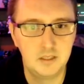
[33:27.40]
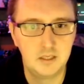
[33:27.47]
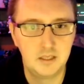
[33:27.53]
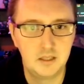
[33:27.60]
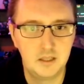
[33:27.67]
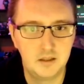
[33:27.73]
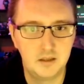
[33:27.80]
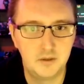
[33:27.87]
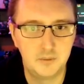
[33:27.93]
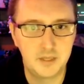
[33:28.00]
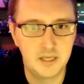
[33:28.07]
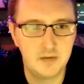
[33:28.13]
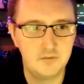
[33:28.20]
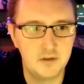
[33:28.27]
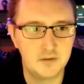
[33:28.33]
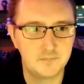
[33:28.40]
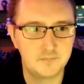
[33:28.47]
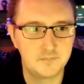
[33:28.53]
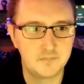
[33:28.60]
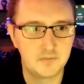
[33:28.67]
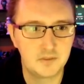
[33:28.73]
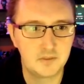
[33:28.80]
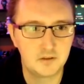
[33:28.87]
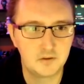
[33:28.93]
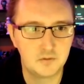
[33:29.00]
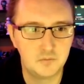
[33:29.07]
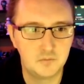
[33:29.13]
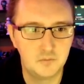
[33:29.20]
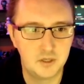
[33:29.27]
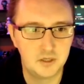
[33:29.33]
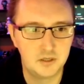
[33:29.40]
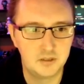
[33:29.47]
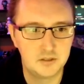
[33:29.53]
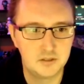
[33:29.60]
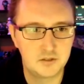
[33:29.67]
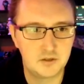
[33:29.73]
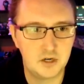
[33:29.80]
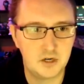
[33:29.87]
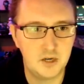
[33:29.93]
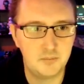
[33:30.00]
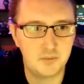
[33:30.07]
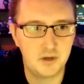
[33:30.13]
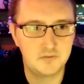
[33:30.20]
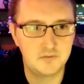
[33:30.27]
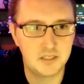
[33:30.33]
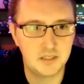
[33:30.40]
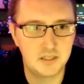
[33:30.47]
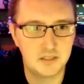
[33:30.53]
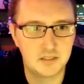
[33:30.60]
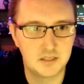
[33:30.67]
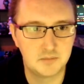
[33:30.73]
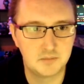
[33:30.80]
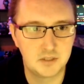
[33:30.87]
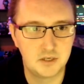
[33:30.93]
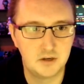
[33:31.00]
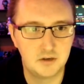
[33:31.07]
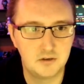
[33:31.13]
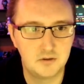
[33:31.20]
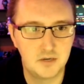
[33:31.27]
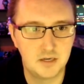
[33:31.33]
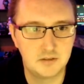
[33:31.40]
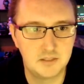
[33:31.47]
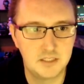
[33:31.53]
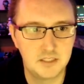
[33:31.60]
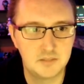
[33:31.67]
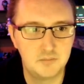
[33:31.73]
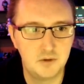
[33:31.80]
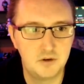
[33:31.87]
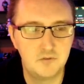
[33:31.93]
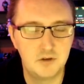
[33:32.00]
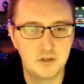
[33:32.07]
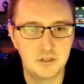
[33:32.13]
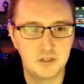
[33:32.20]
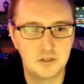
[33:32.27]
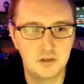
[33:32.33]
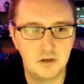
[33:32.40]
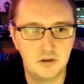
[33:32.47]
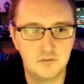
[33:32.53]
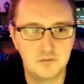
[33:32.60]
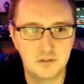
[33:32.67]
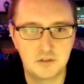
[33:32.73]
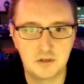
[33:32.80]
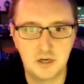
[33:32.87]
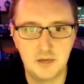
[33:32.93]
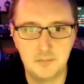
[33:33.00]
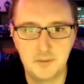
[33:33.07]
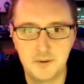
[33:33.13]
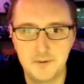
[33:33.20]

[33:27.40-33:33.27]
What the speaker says: There we have it. We're Stripe. I've set this up to go to our test mode version of Stripe.